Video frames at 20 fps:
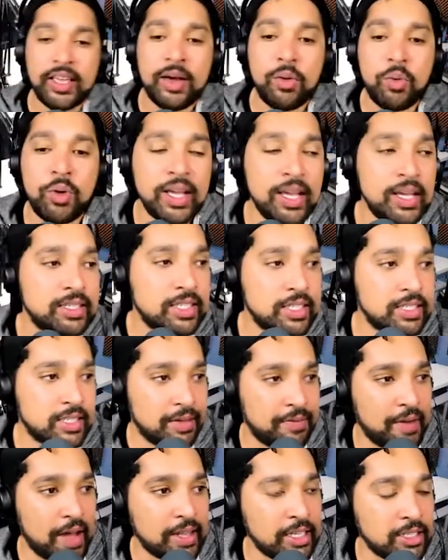what it is
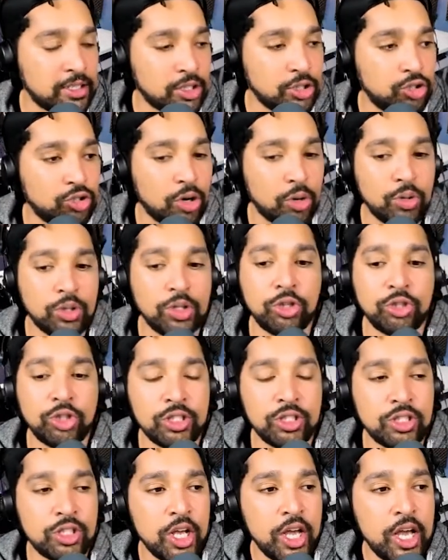the fact that it's control, and not
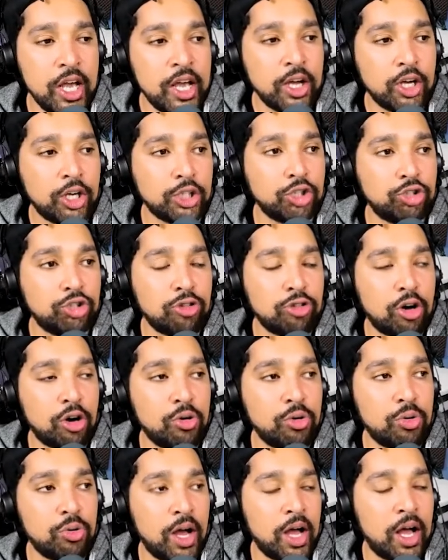just
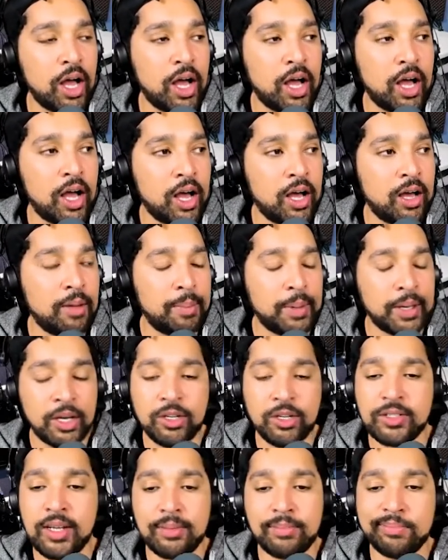control
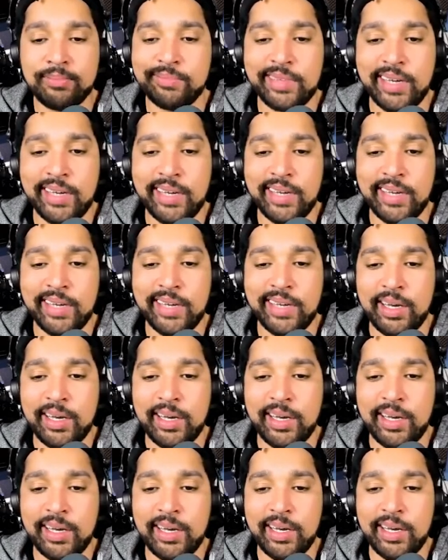because I want to
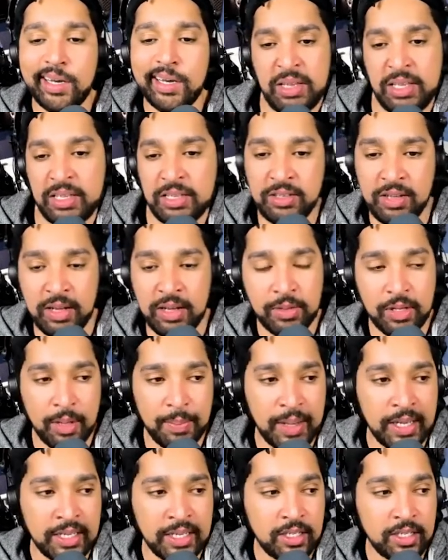be like, I want to do this.
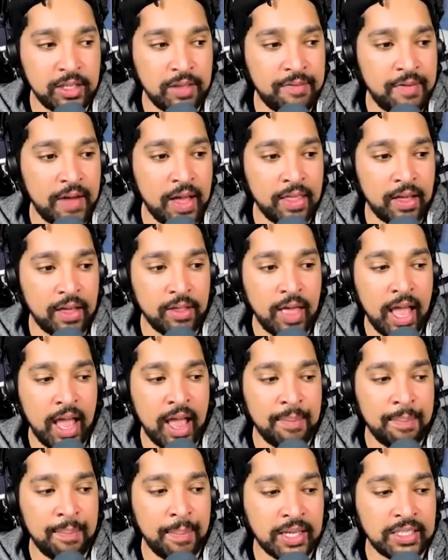It's the fact that
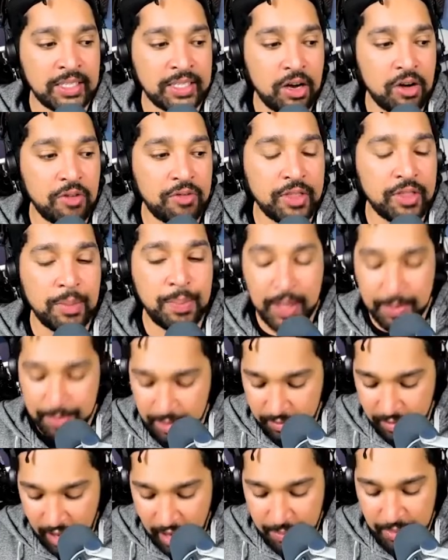myself and the
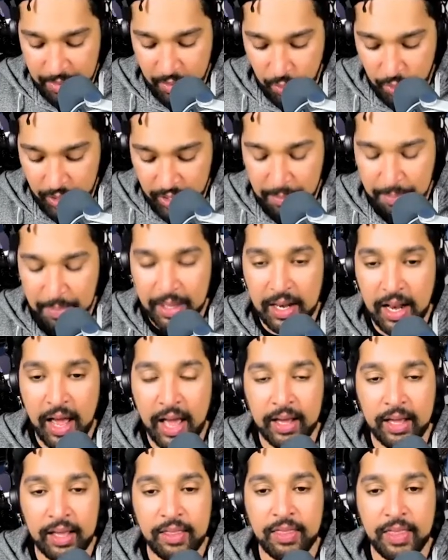people around me, we can be
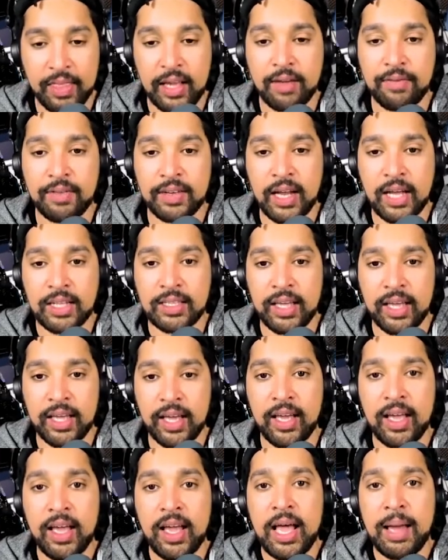like, think of an
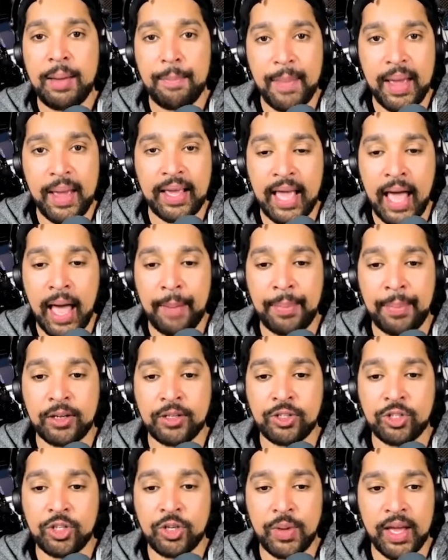idea, make it happen,
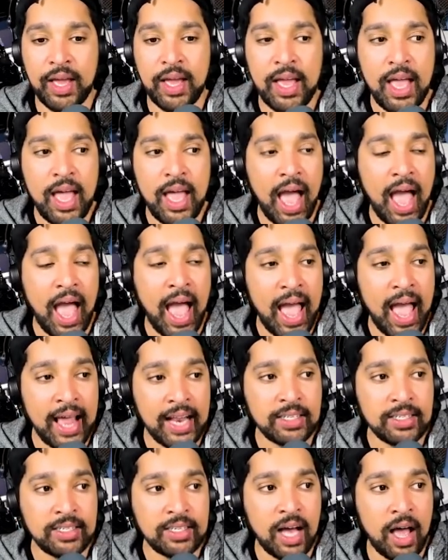and do it.
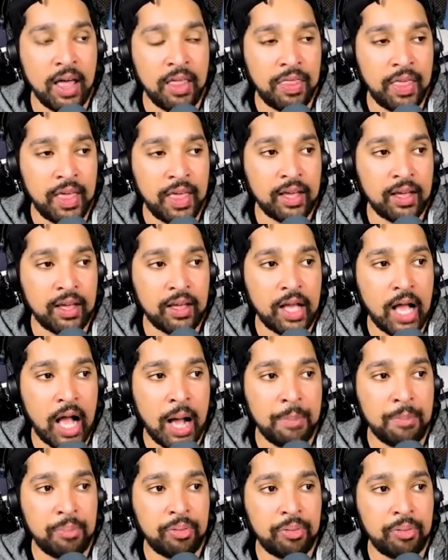And I think
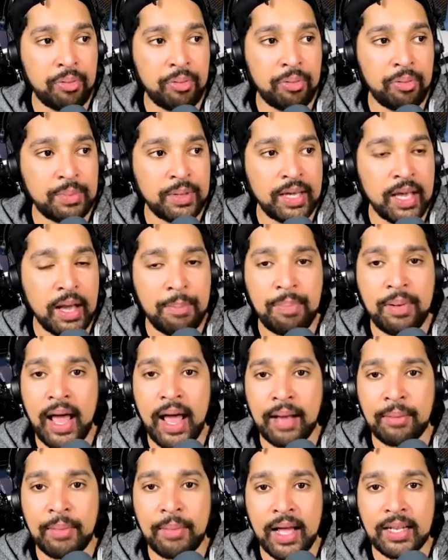I'm proud to be a
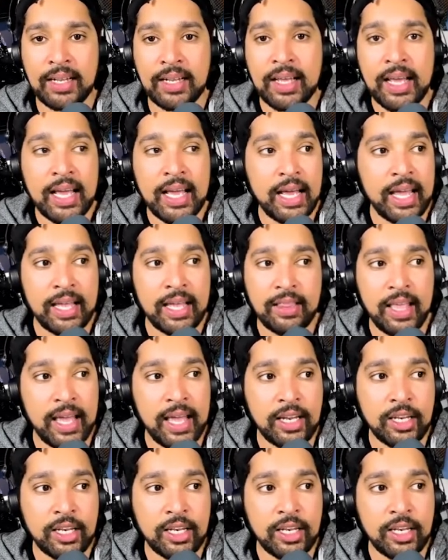black man in the
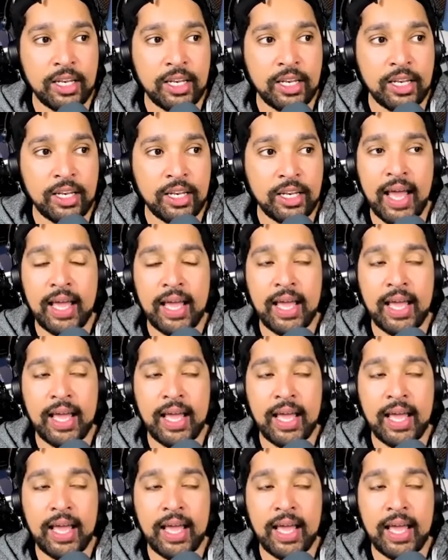industry that